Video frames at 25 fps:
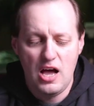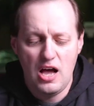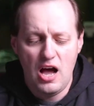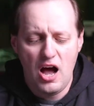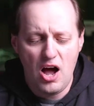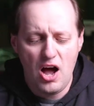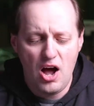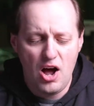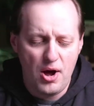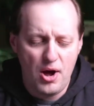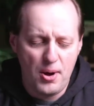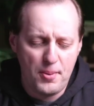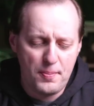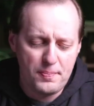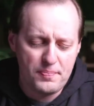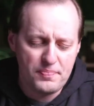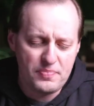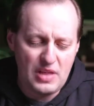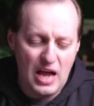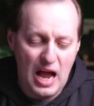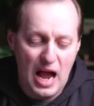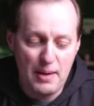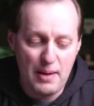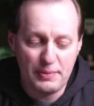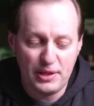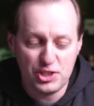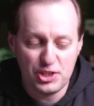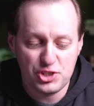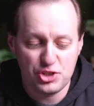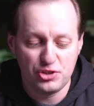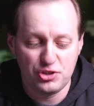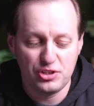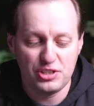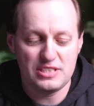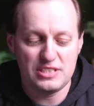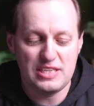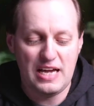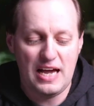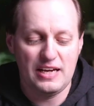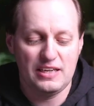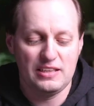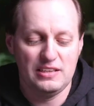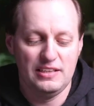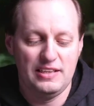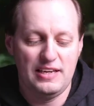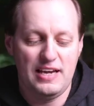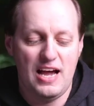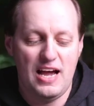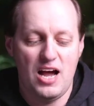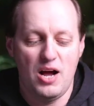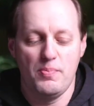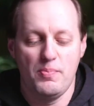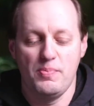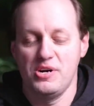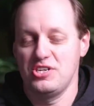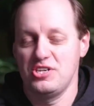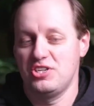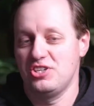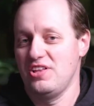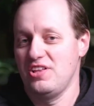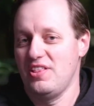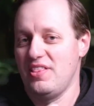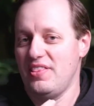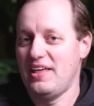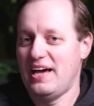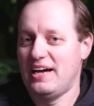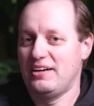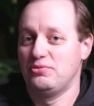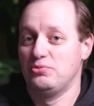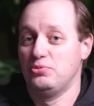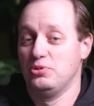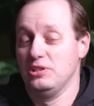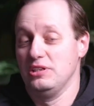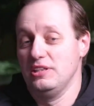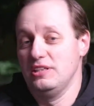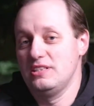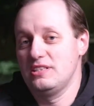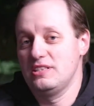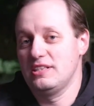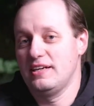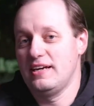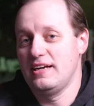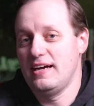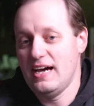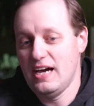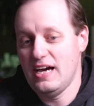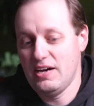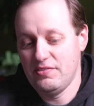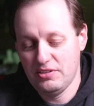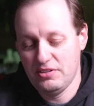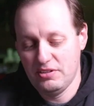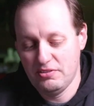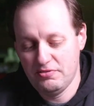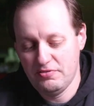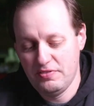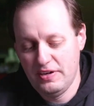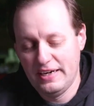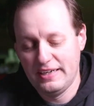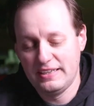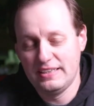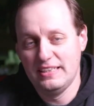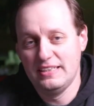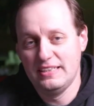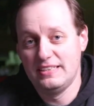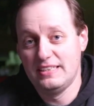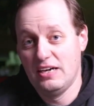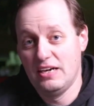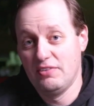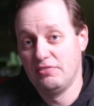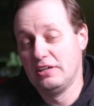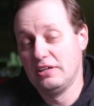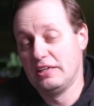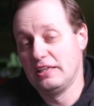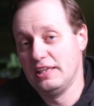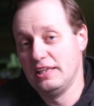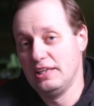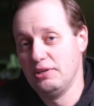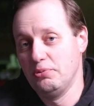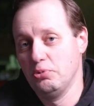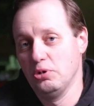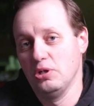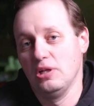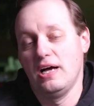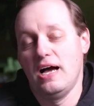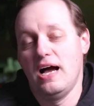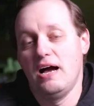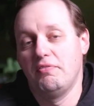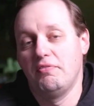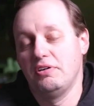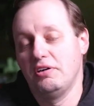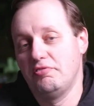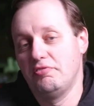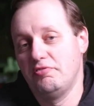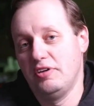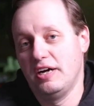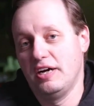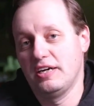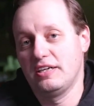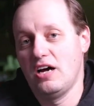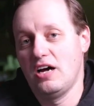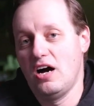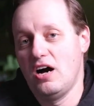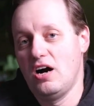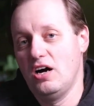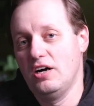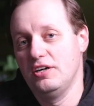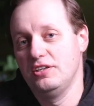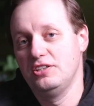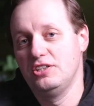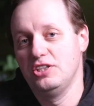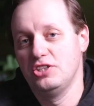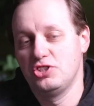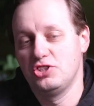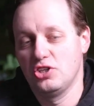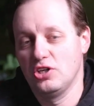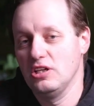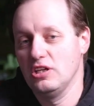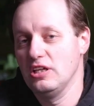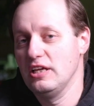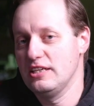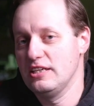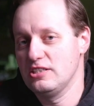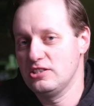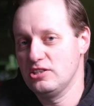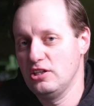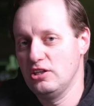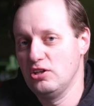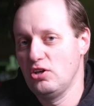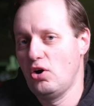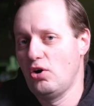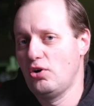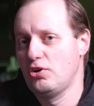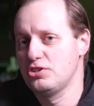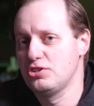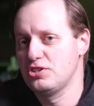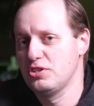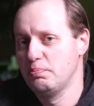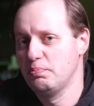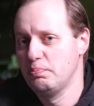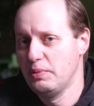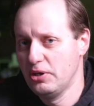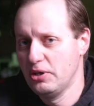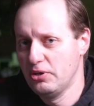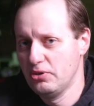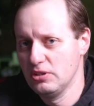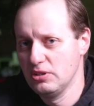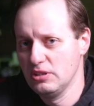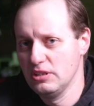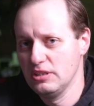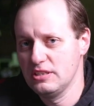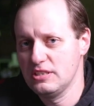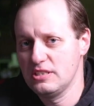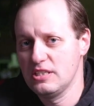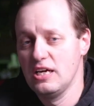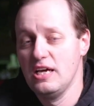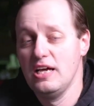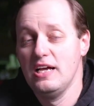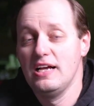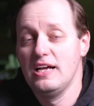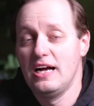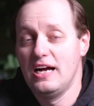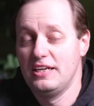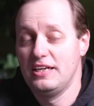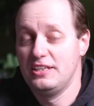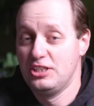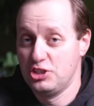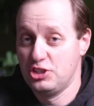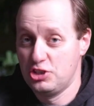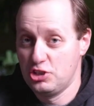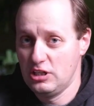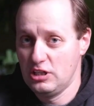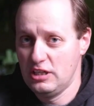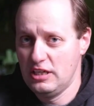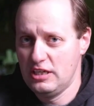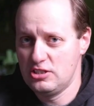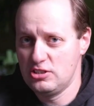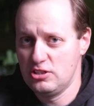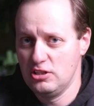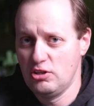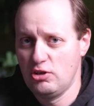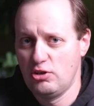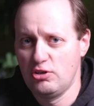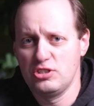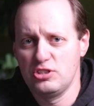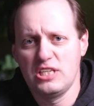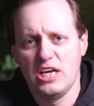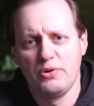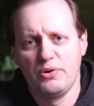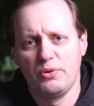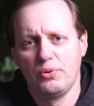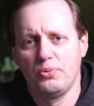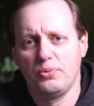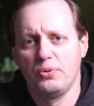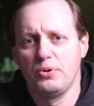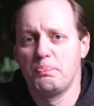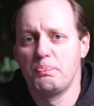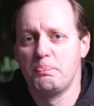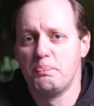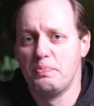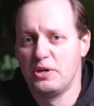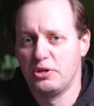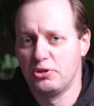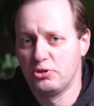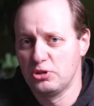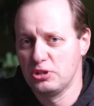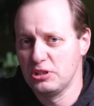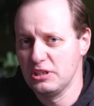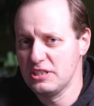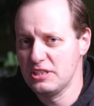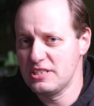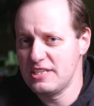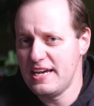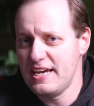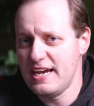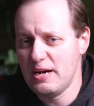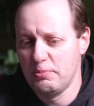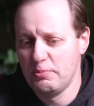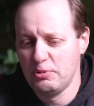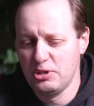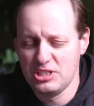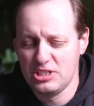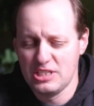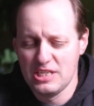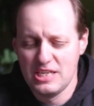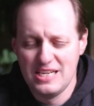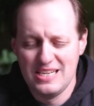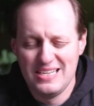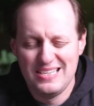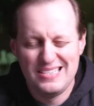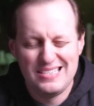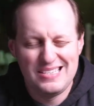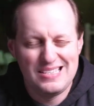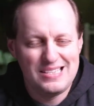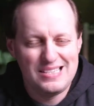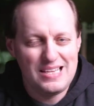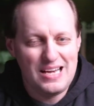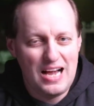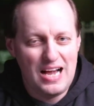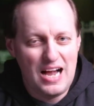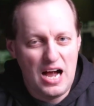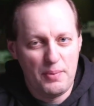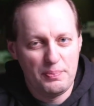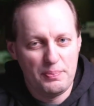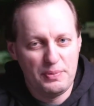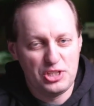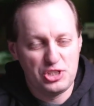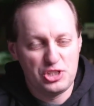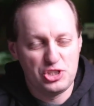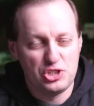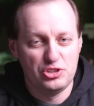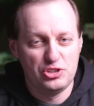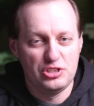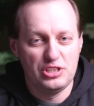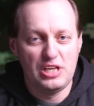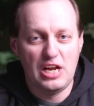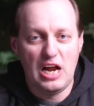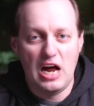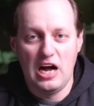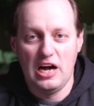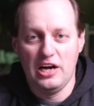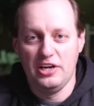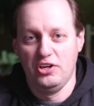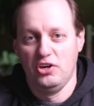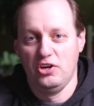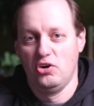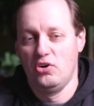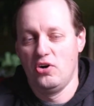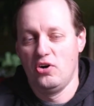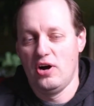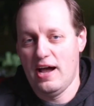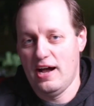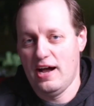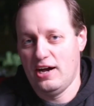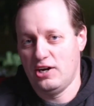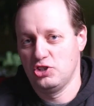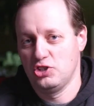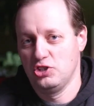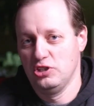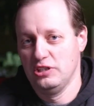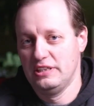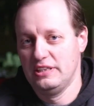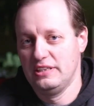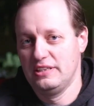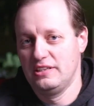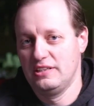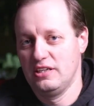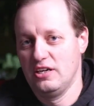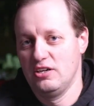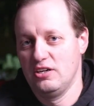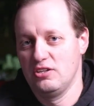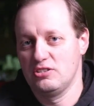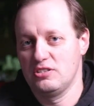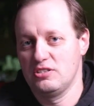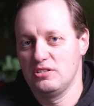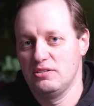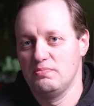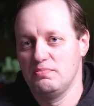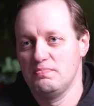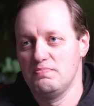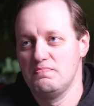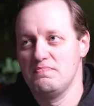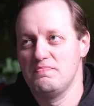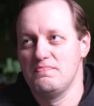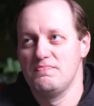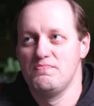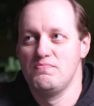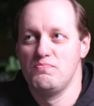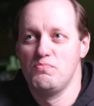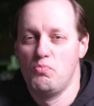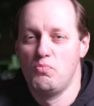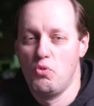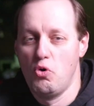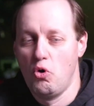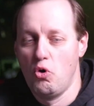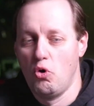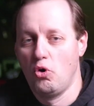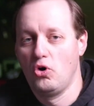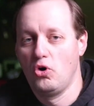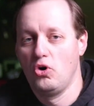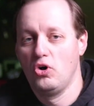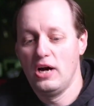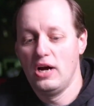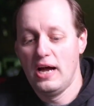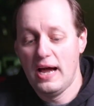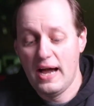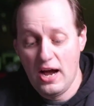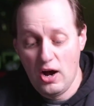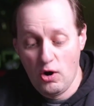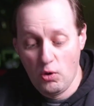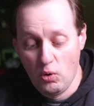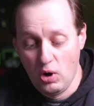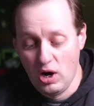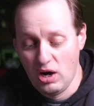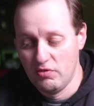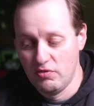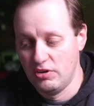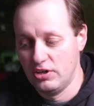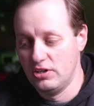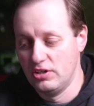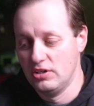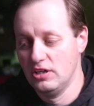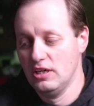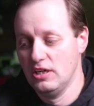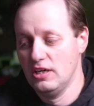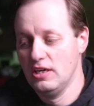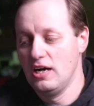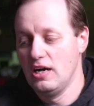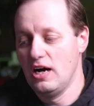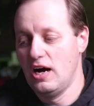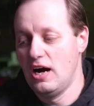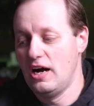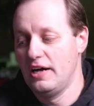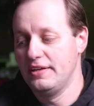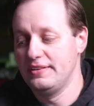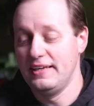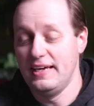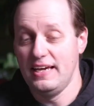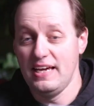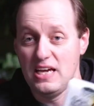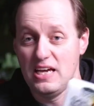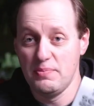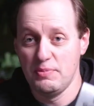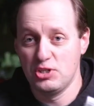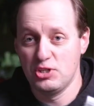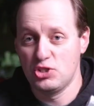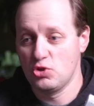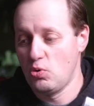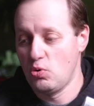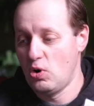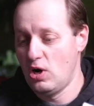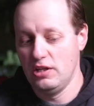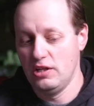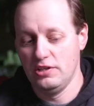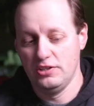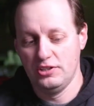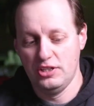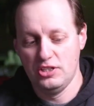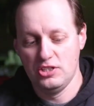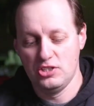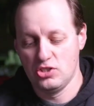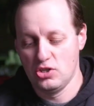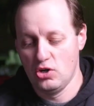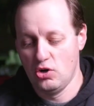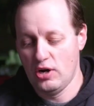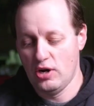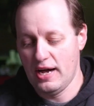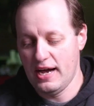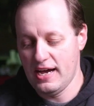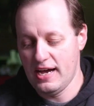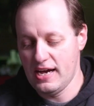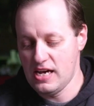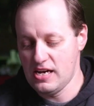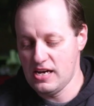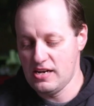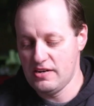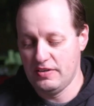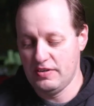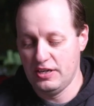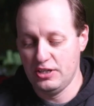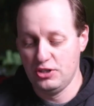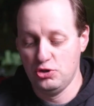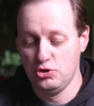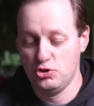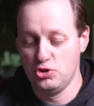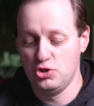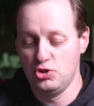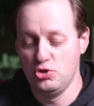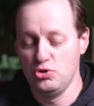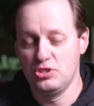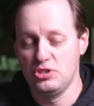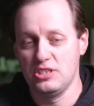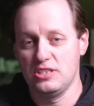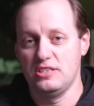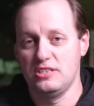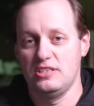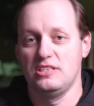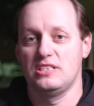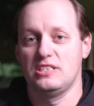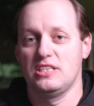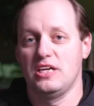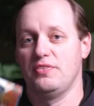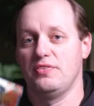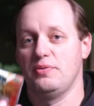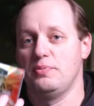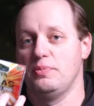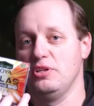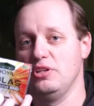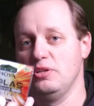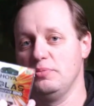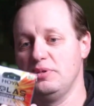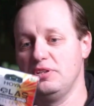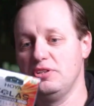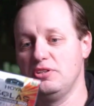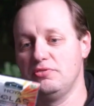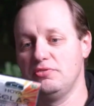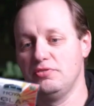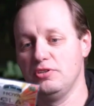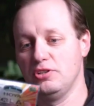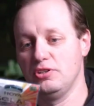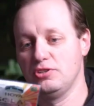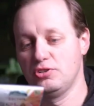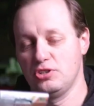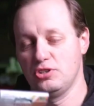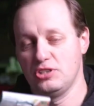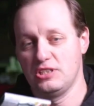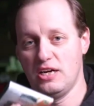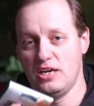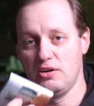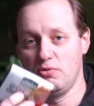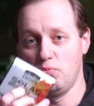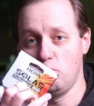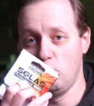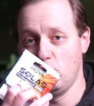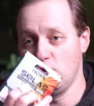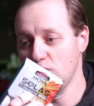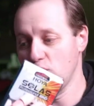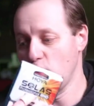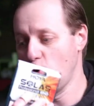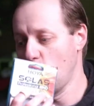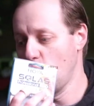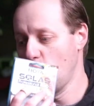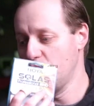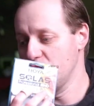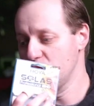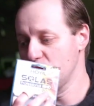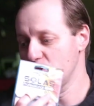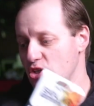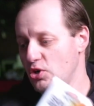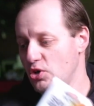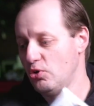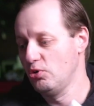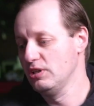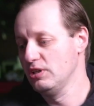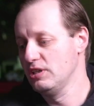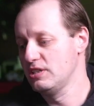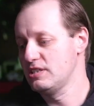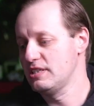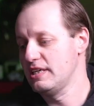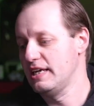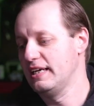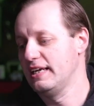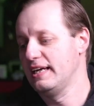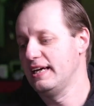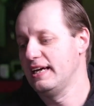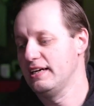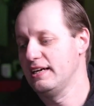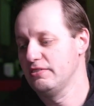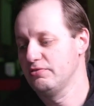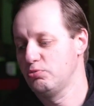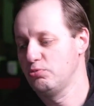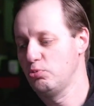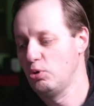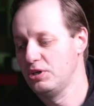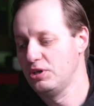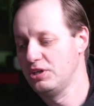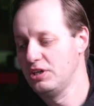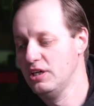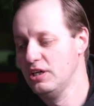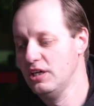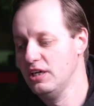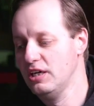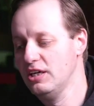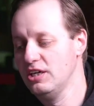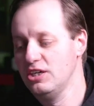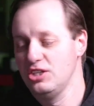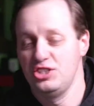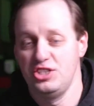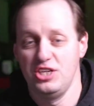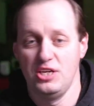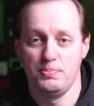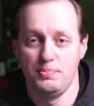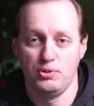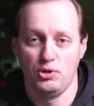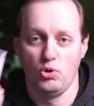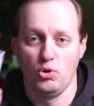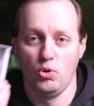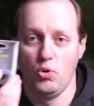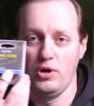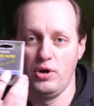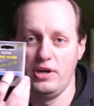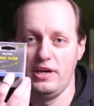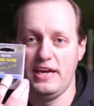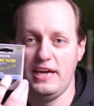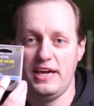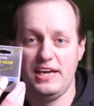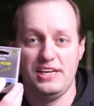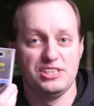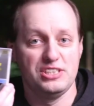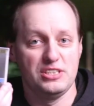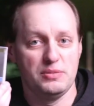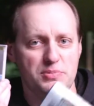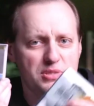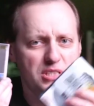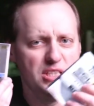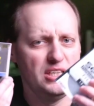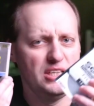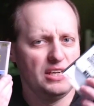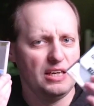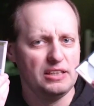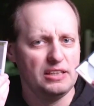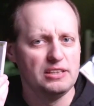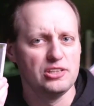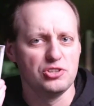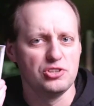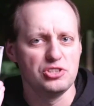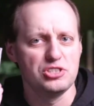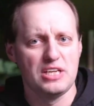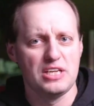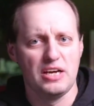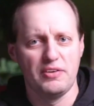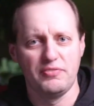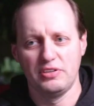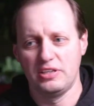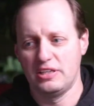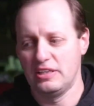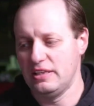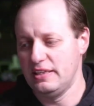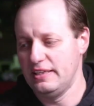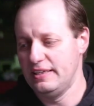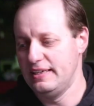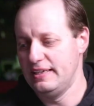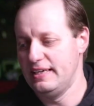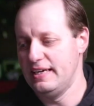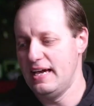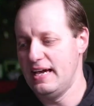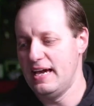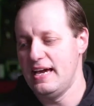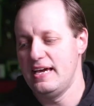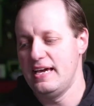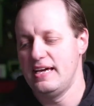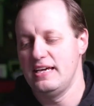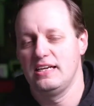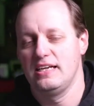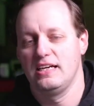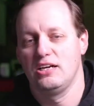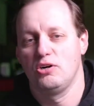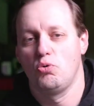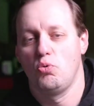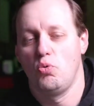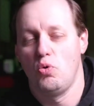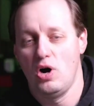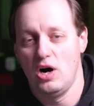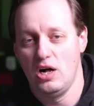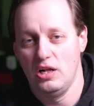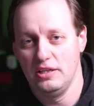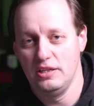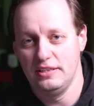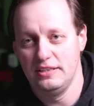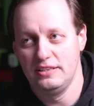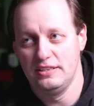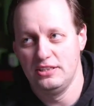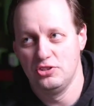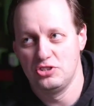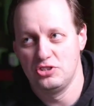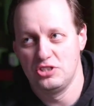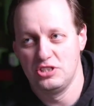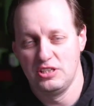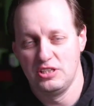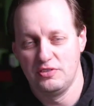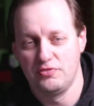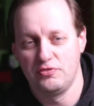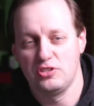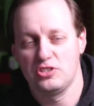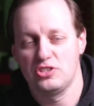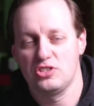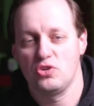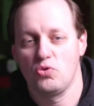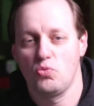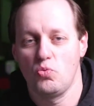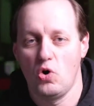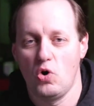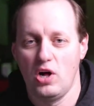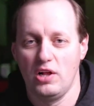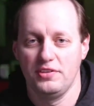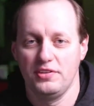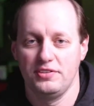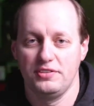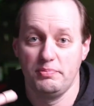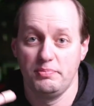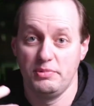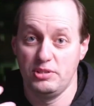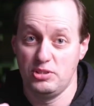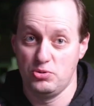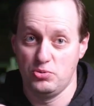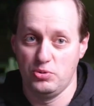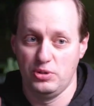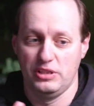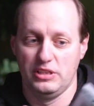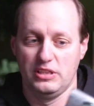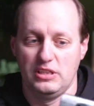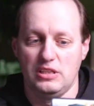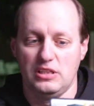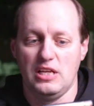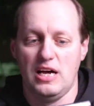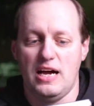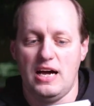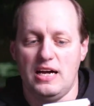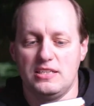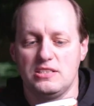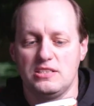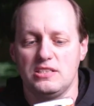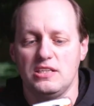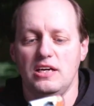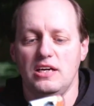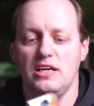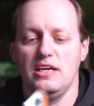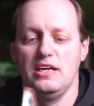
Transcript: Um, I'm not sure exactly how much that really is going to have an effect. It definitely will have an effect on digital SLRs and mirrorless, on digital SLRs. However, with mirrorless cameras, I'm not sure that IR actually does more. However, uh, the image quality, so I have, I use two sixty-seven millimeter filters. I have one Hoya Solas and have one cheaper Hoya HMC. And there's definitely a quality, there's a difference in quality between the glass